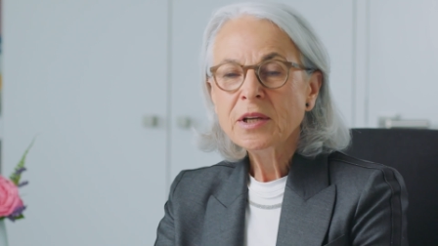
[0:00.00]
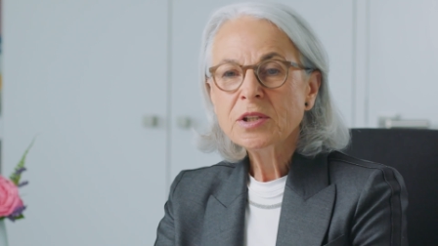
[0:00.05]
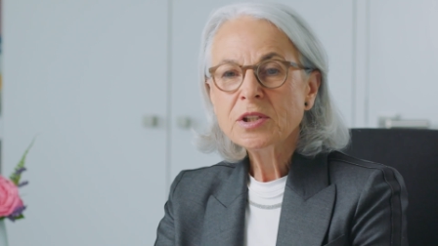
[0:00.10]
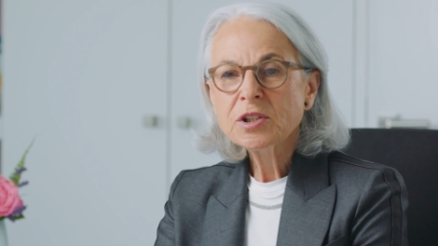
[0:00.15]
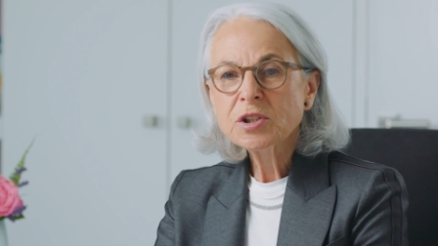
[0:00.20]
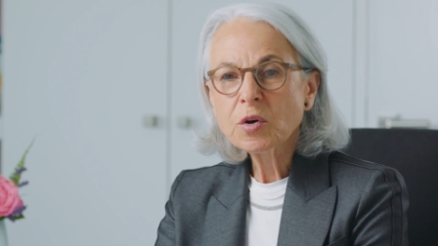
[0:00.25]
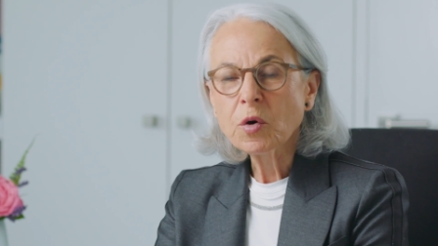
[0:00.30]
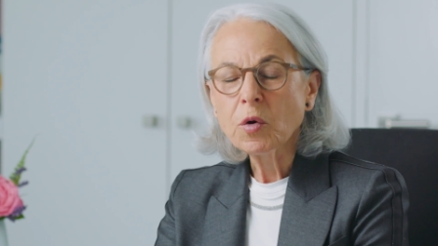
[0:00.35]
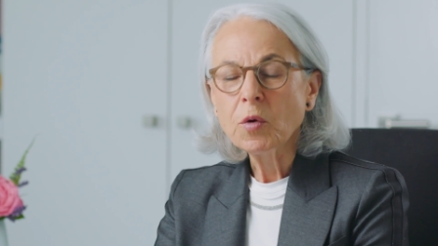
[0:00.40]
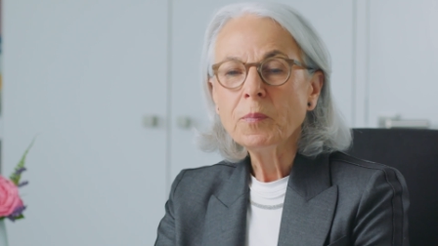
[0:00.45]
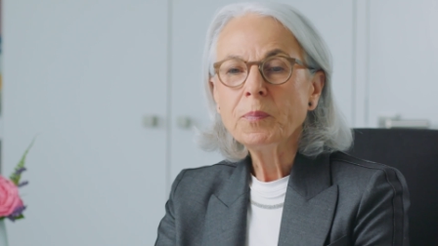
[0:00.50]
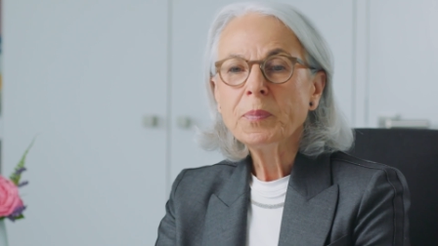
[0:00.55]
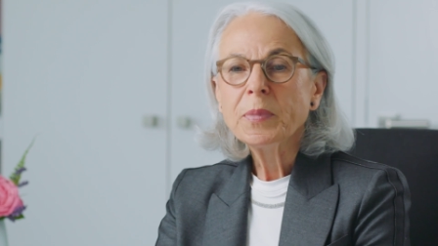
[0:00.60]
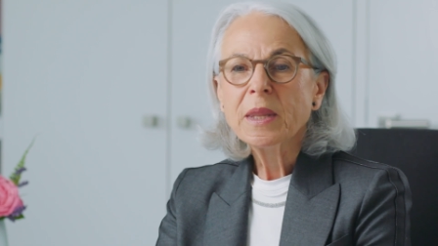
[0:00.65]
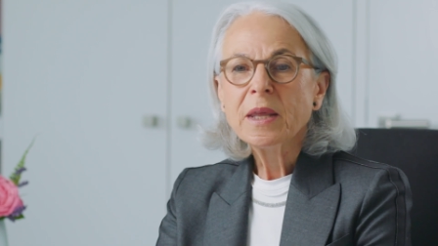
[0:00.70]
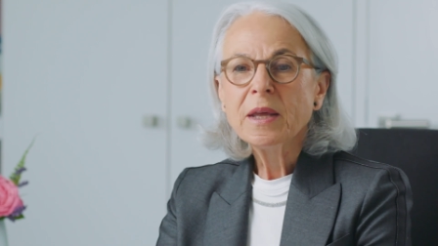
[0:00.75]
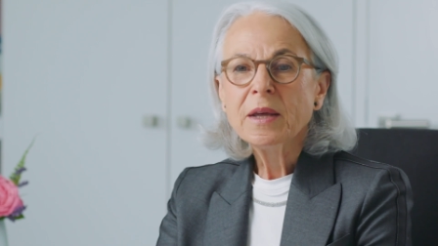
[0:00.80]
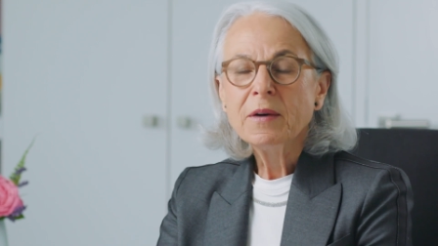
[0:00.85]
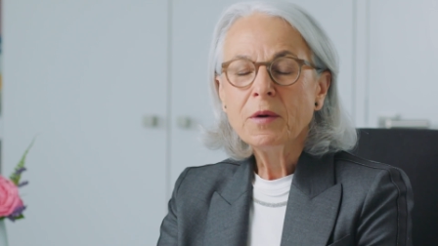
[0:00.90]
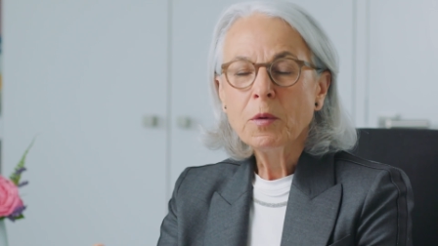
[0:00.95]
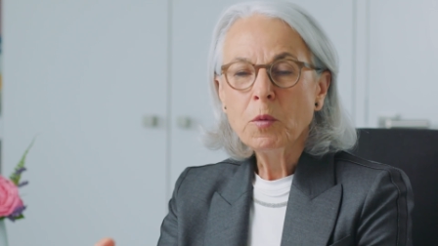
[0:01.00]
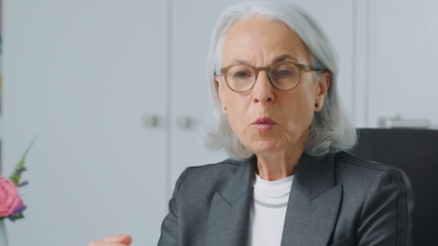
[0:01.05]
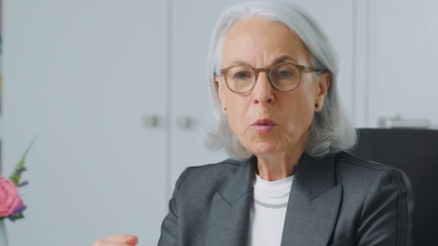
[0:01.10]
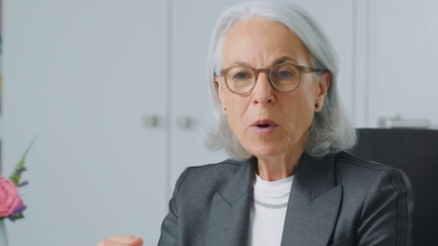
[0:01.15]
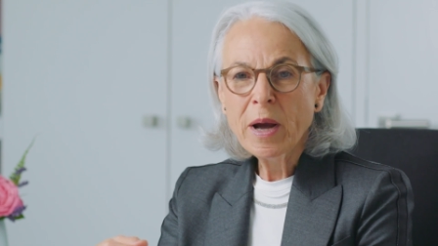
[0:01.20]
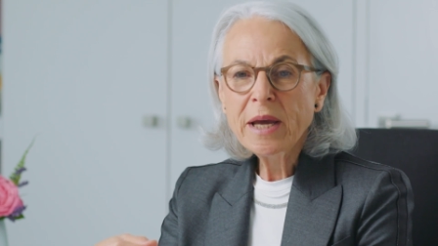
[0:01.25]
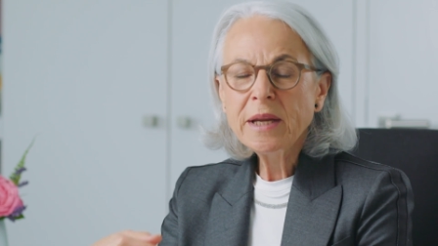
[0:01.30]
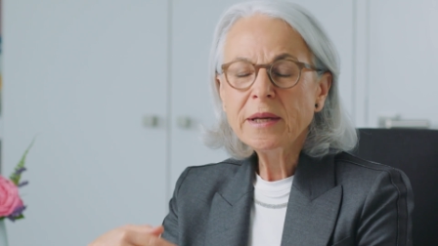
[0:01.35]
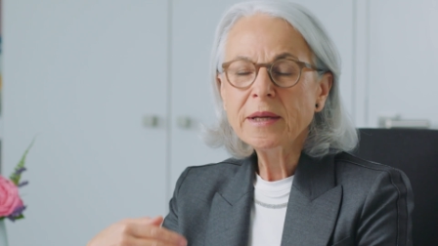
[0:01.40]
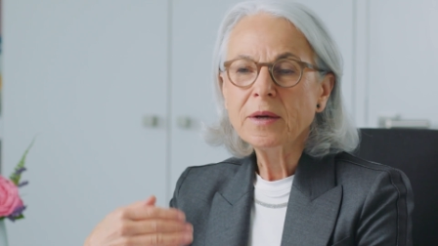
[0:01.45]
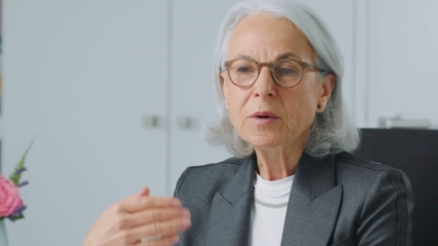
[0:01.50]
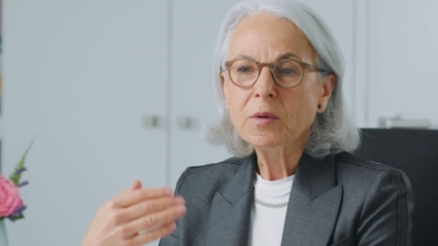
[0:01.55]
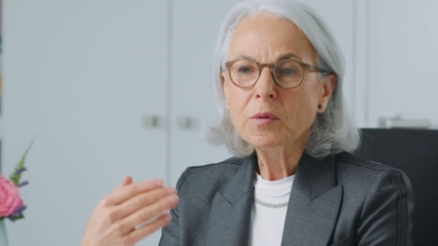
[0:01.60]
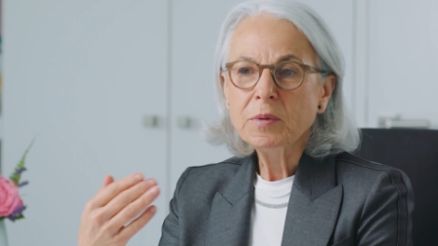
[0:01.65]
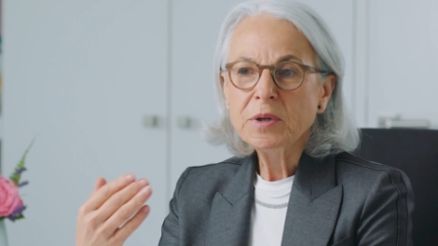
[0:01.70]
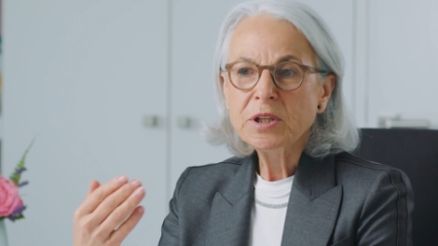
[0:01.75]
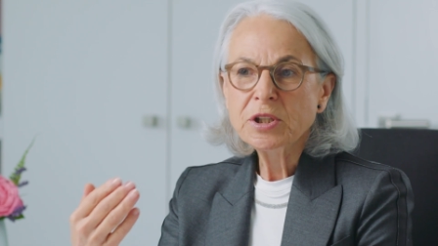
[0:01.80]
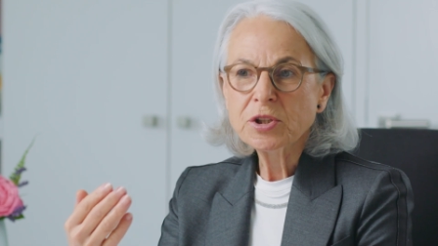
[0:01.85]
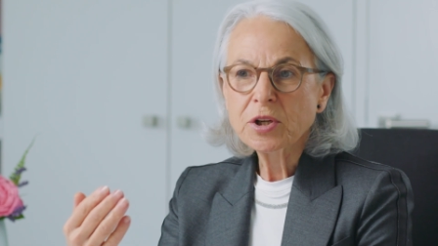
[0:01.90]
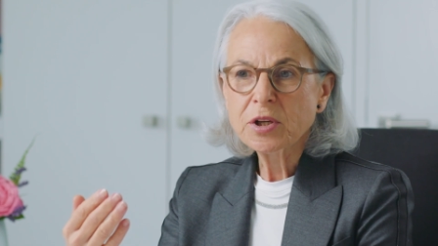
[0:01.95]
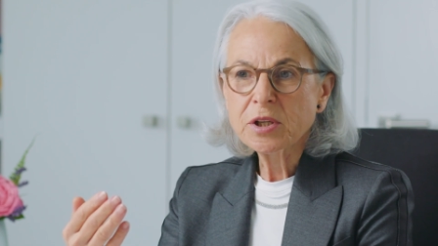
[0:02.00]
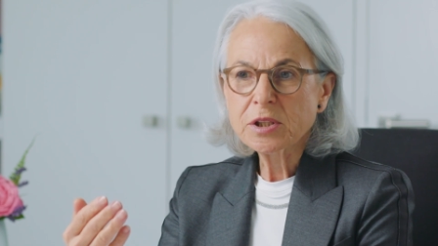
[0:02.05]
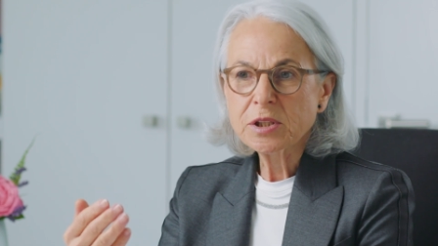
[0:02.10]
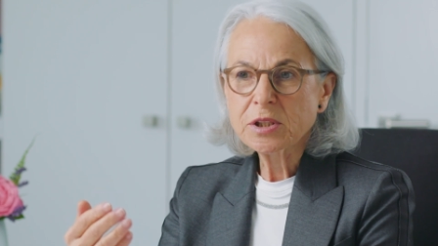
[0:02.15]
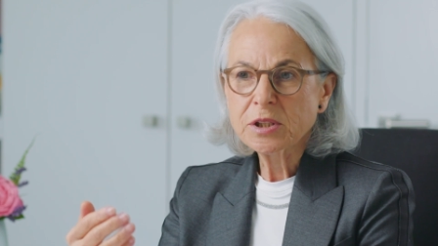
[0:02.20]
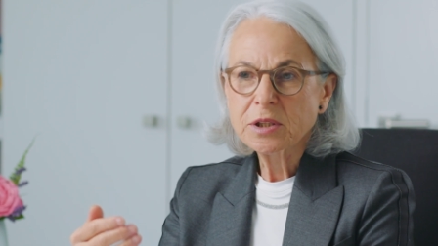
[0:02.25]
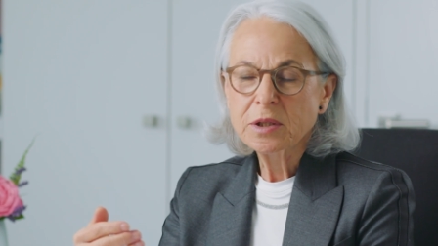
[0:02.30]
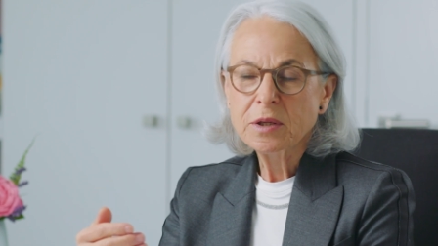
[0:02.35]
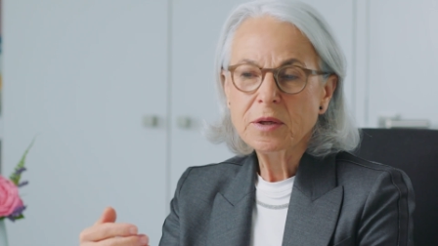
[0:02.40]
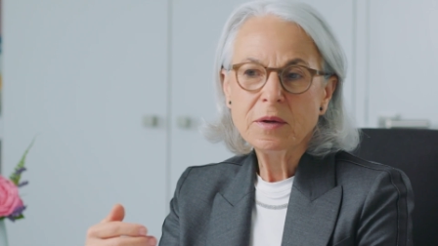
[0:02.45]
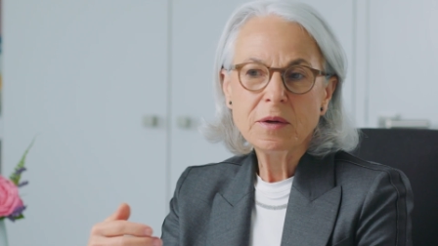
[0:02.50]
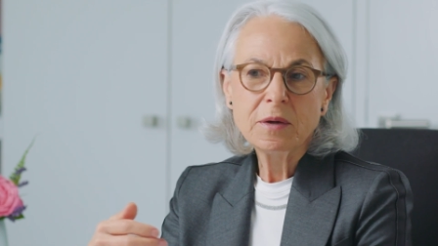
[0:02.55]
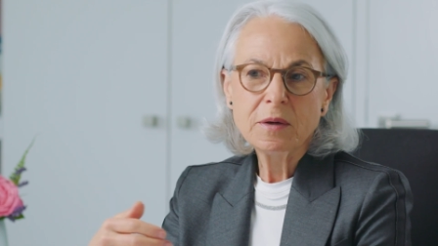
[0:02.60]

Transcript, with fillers: So when we just